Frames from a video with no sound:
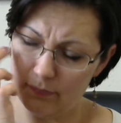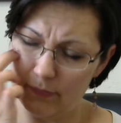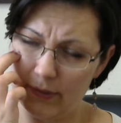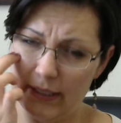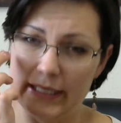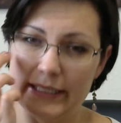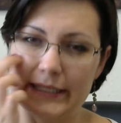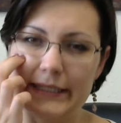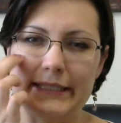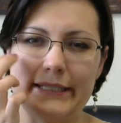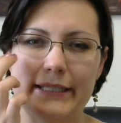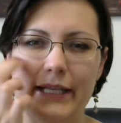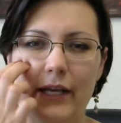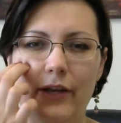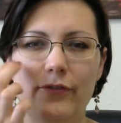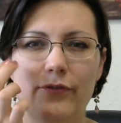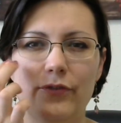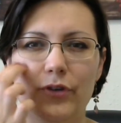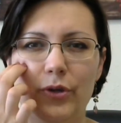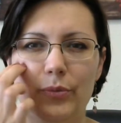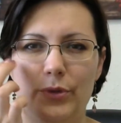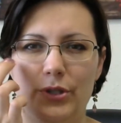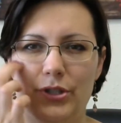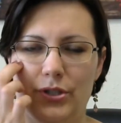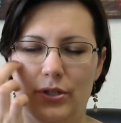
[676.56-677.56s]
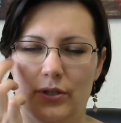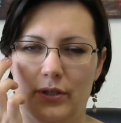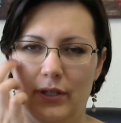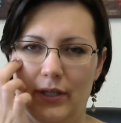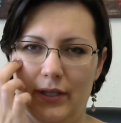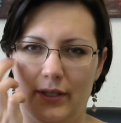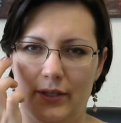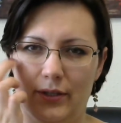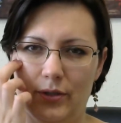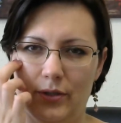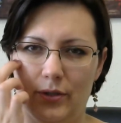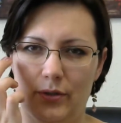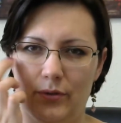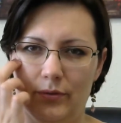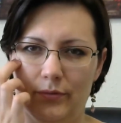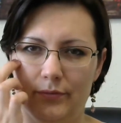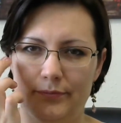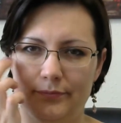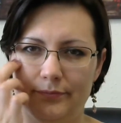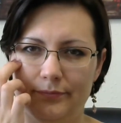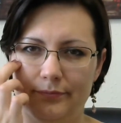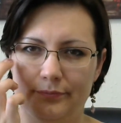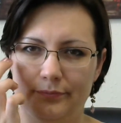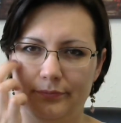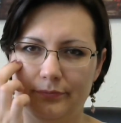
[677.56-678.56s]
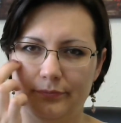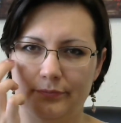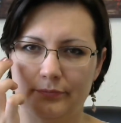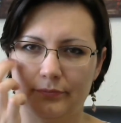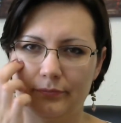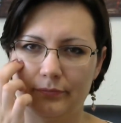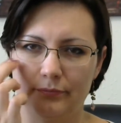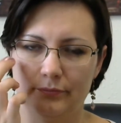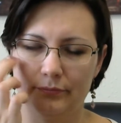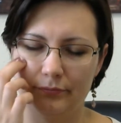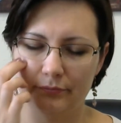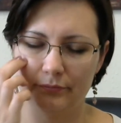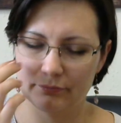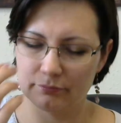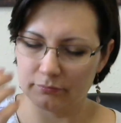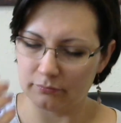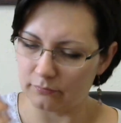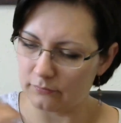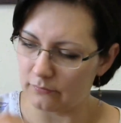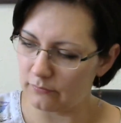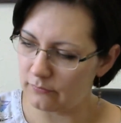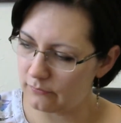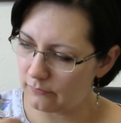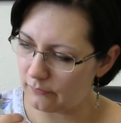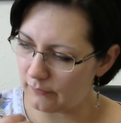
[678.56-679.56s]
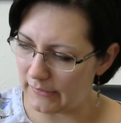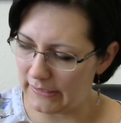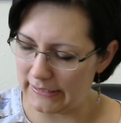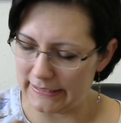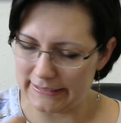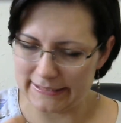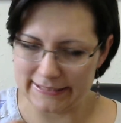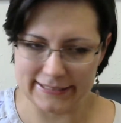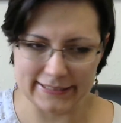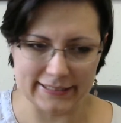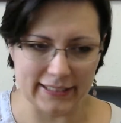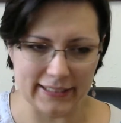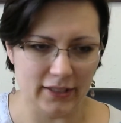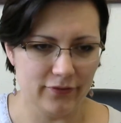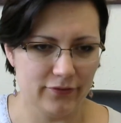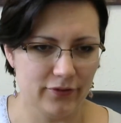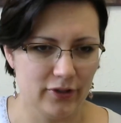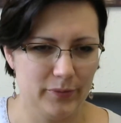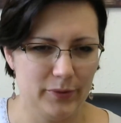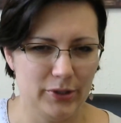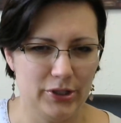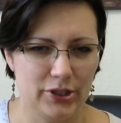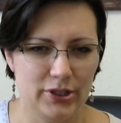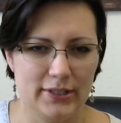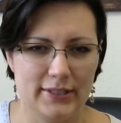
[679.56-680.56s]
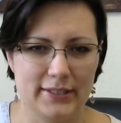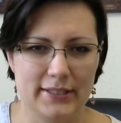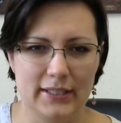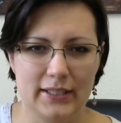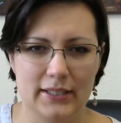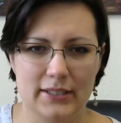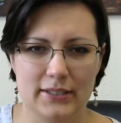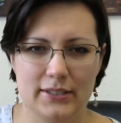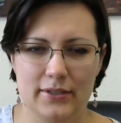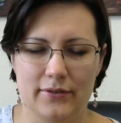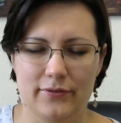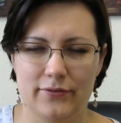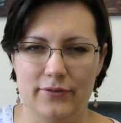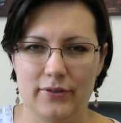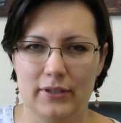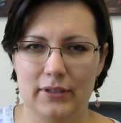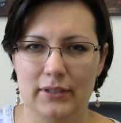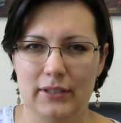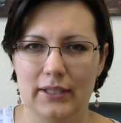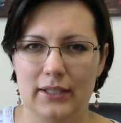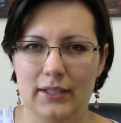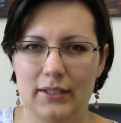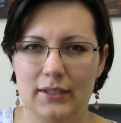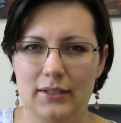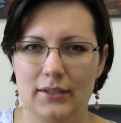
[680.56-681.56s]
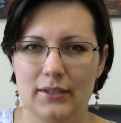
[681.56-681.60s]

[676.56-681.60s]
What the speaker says: It's safe for me to let it go. It's safe for me to see it differently.